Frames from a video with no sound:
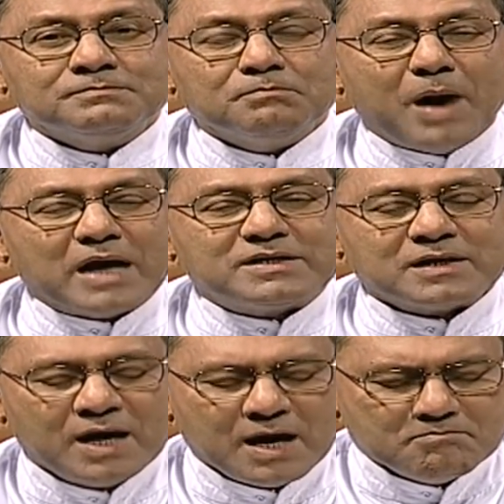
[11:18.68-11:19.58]
but
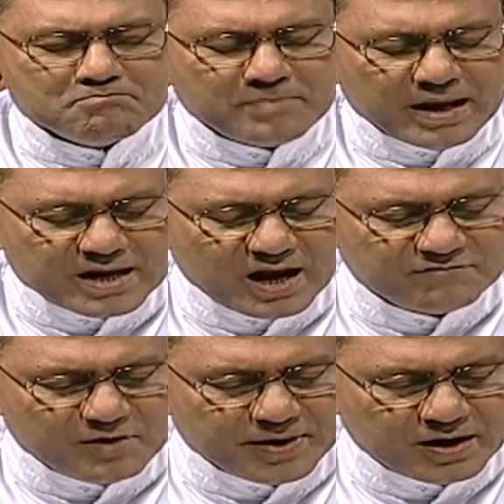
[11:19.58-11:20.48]
men and
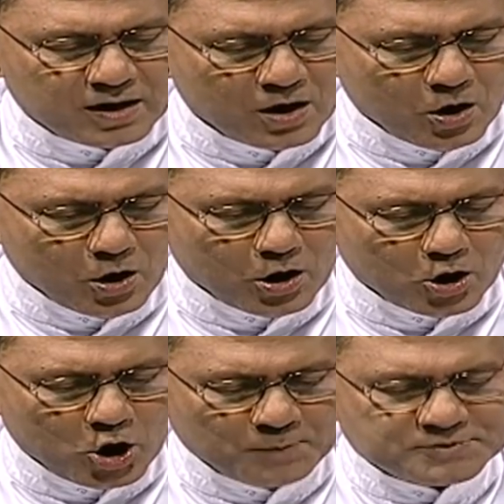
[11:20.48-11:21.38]
women
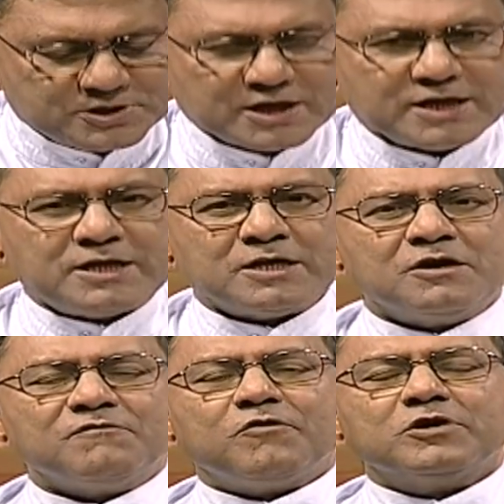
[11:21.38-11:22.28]
opted
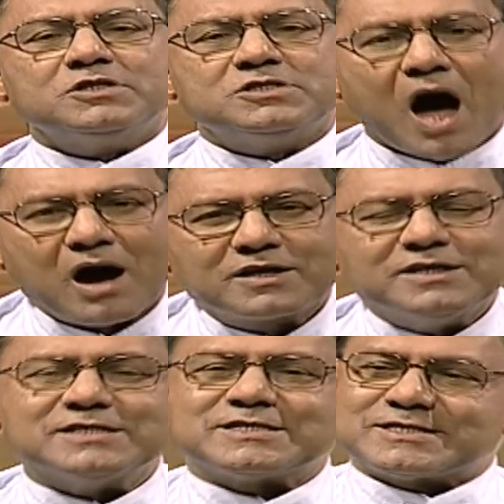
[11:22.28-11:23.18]
for
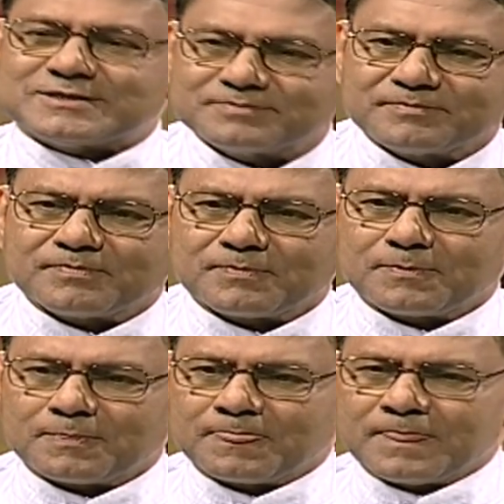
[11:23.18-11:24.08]
darkness.
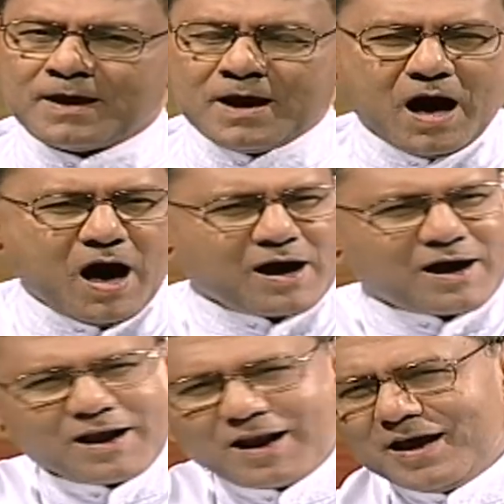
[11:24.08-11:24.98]
A
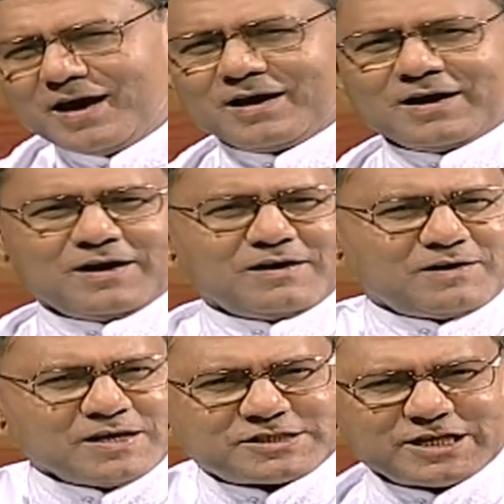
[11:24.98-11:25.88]
clear
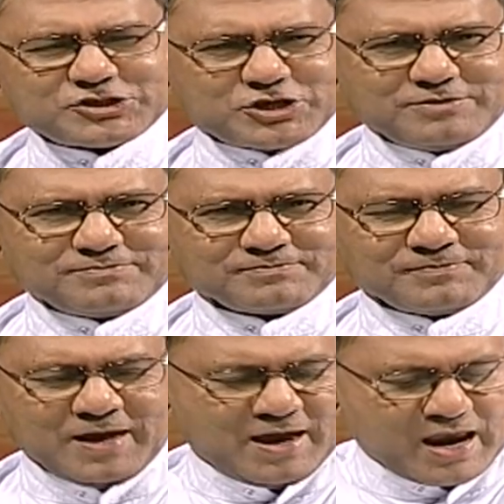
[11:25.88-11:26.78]
decision
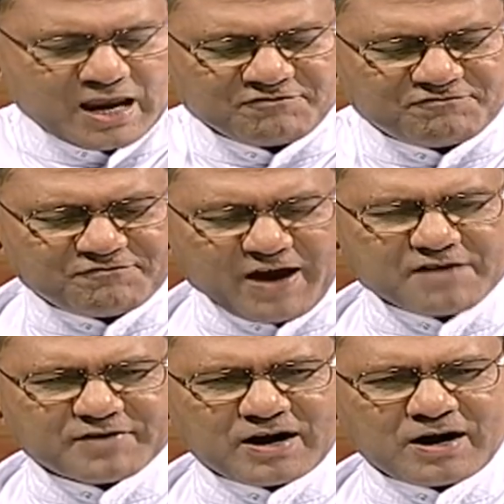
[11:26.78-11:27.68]
in
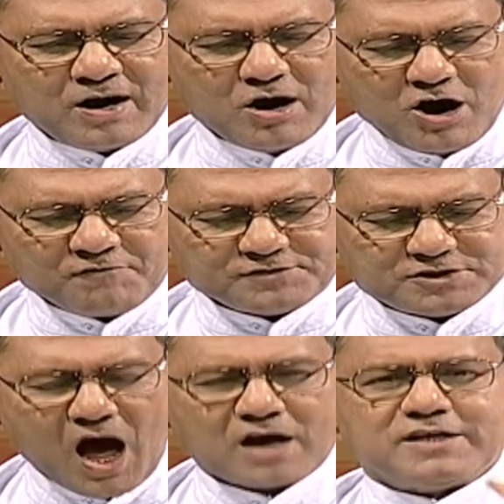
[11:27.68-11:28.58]
favor of
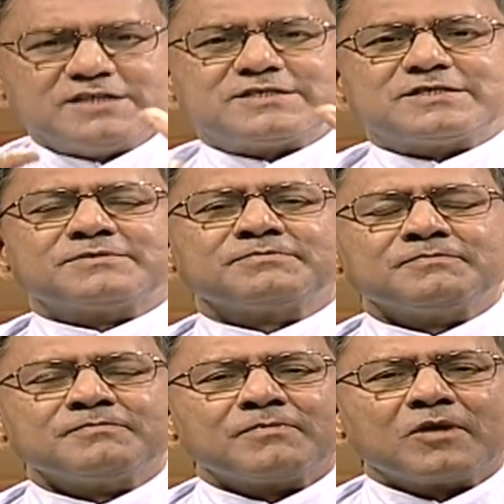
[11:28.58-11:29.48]
darkness,
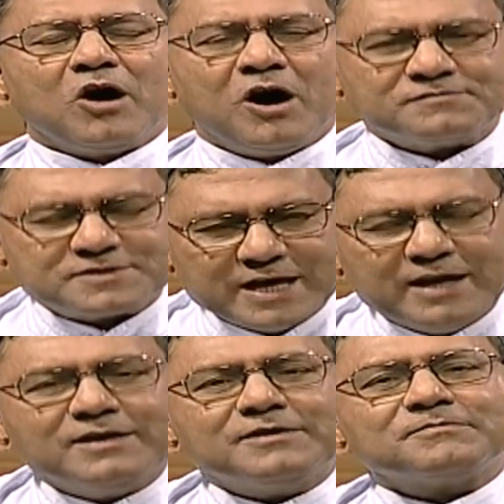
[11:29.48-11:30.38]
of
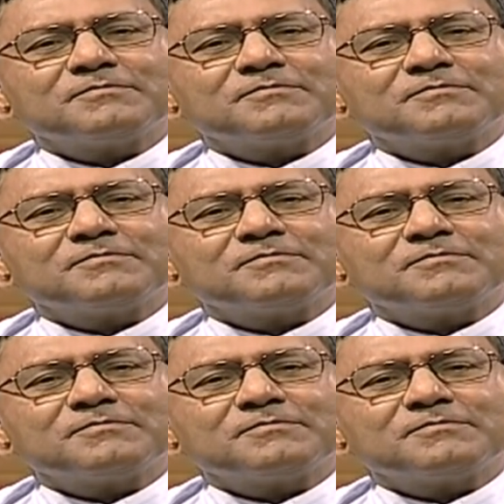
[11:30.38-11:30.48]
sin.